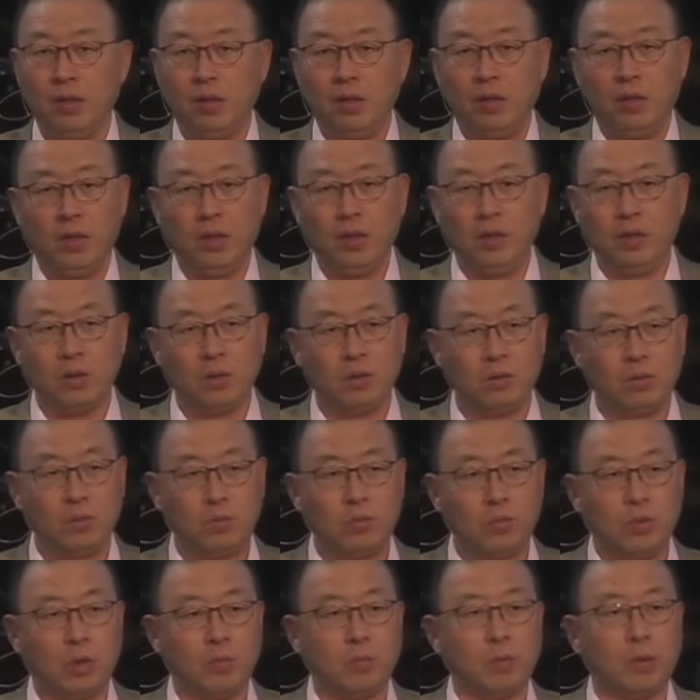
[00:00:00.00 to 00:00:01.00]
in the
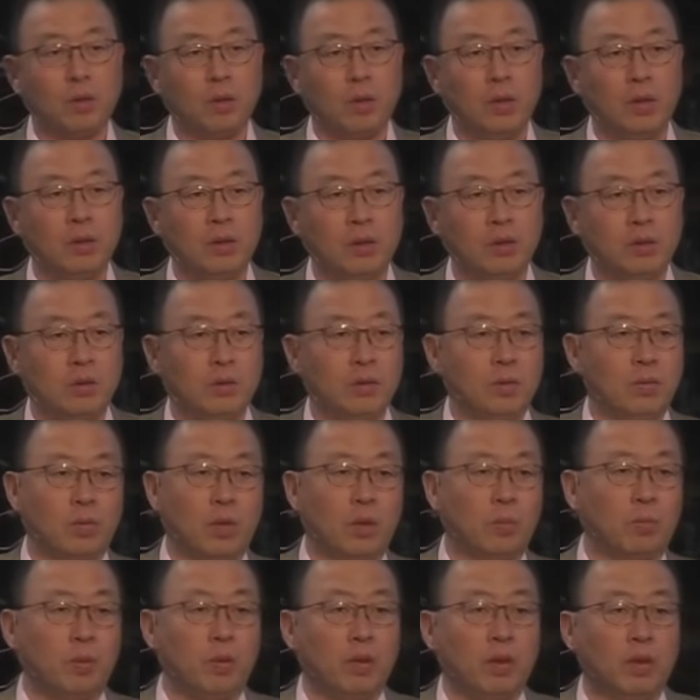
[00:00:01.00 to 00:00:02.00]
rubble and
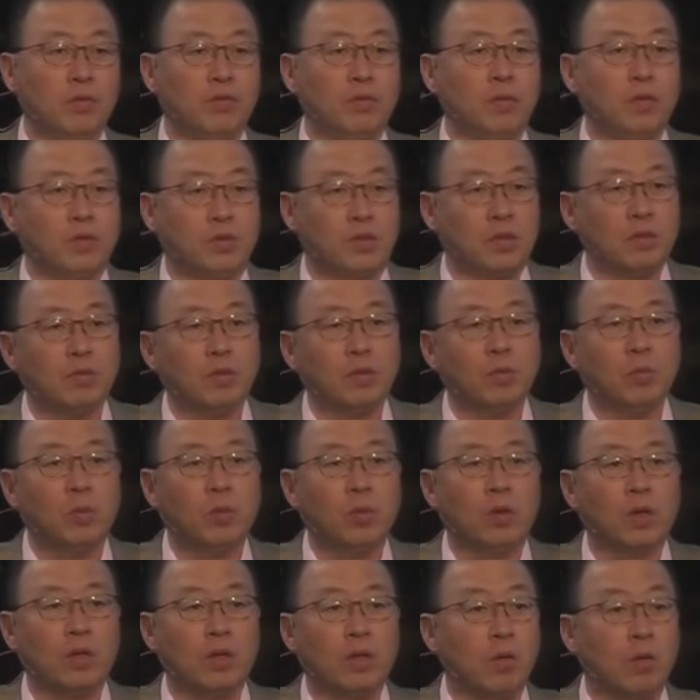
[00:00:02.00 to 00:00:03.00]
rubble of the Civil
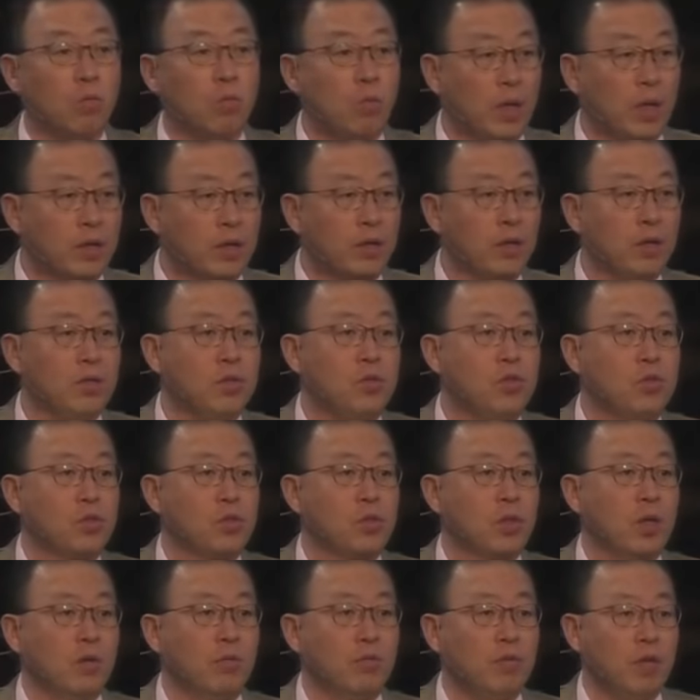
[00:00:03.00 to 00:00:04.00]
War and the wreckage
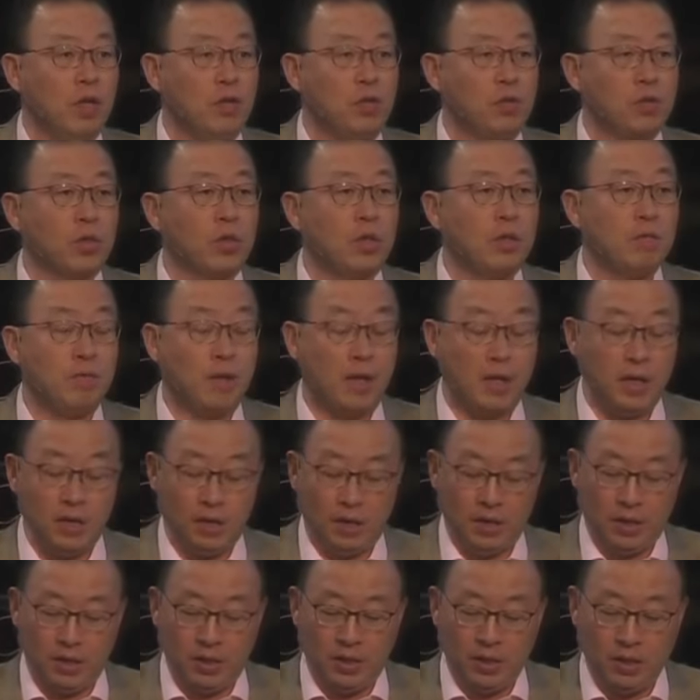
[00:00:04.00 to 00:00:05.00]
of nation
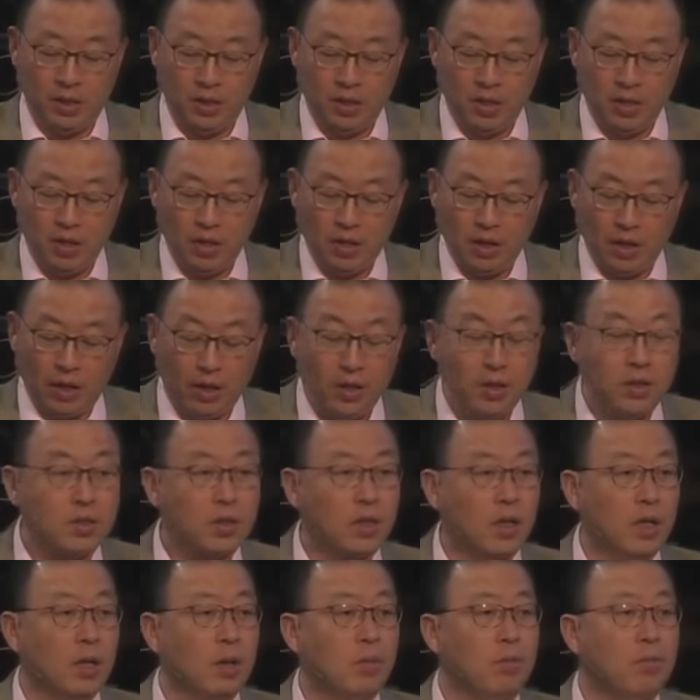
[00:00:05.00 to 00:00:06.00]
divided, eight
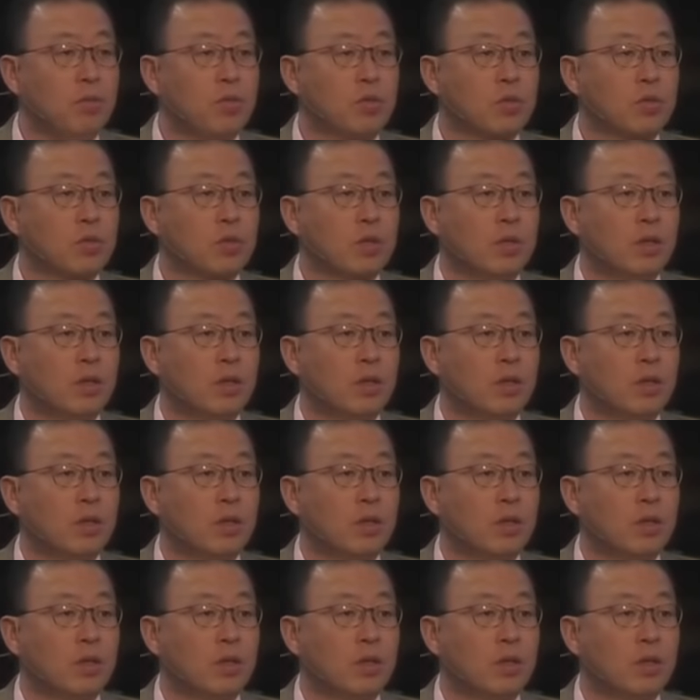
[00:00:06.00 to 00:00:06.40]
times,